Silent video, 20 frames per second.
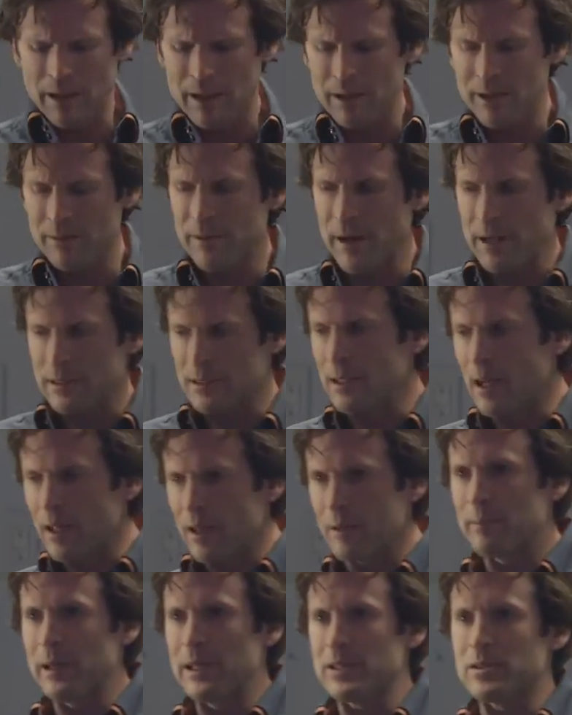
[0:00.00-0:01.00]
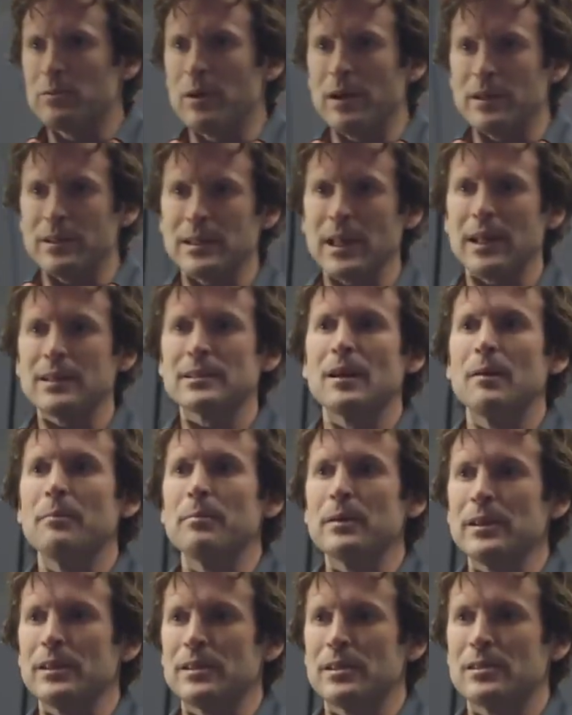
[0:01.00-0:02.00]
In fact, a lot of the best run SaaS
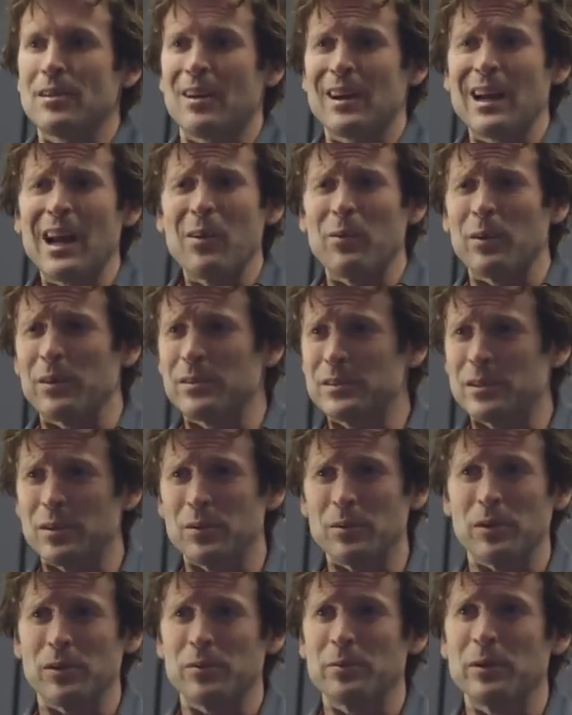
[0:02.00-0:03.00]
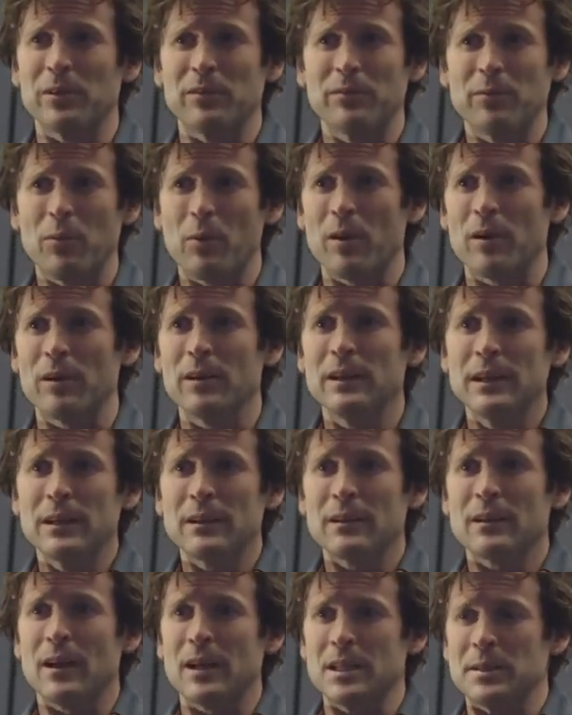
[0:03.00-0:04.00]
companies start out with two or three or four
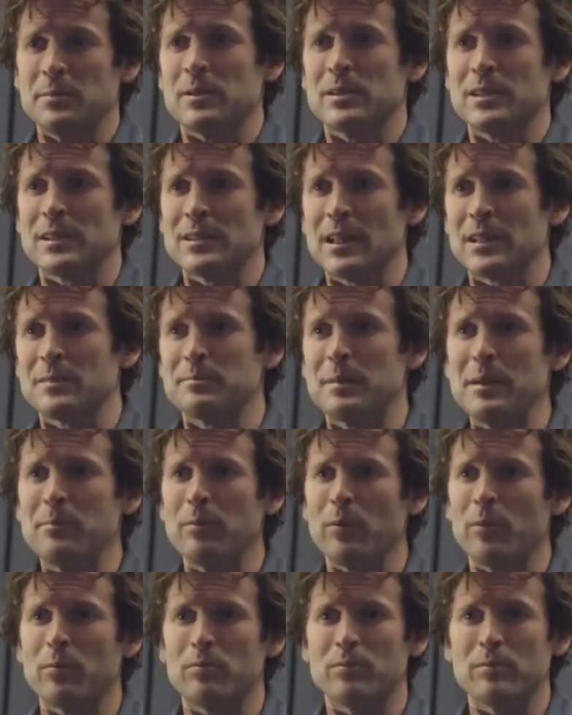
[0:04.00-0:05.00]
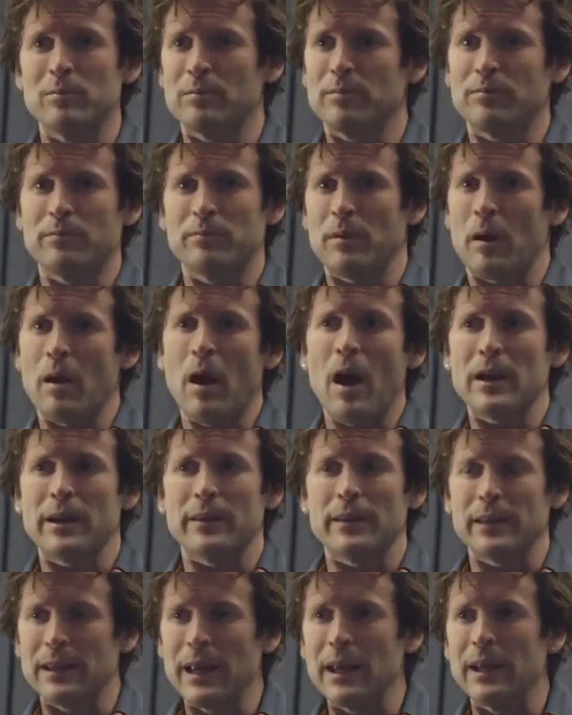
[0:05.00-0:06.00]
customer success people out of
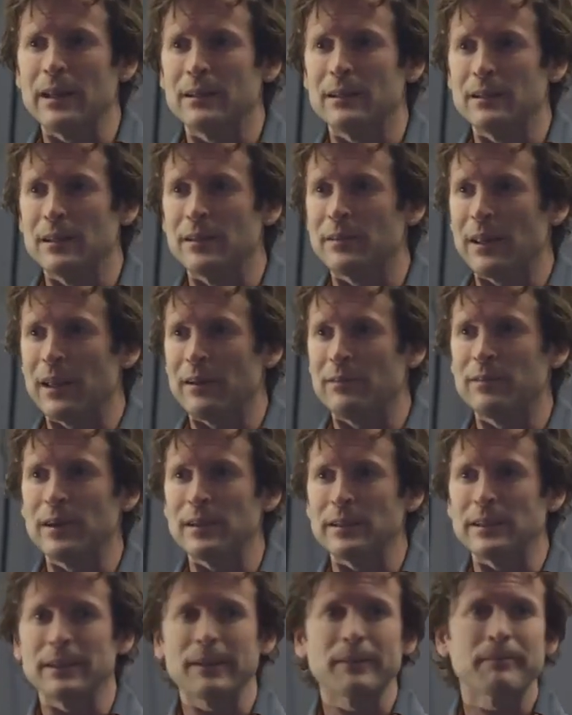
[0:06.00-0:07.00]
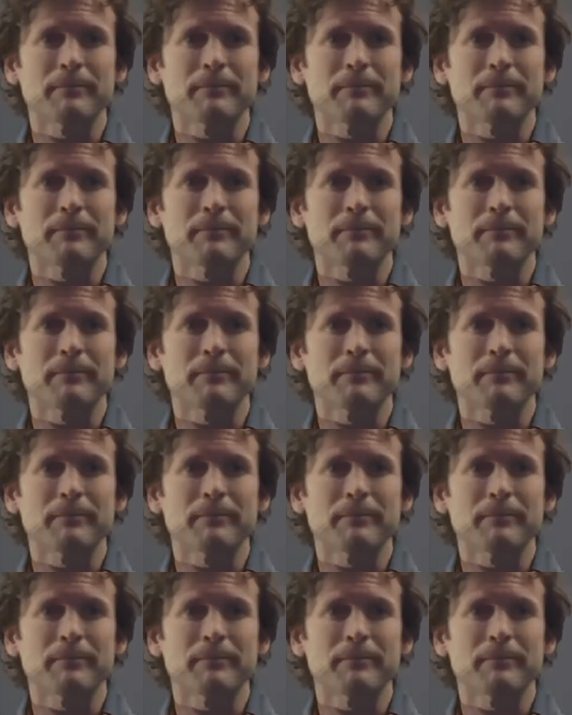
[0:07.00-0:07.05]
the gate if they have funding.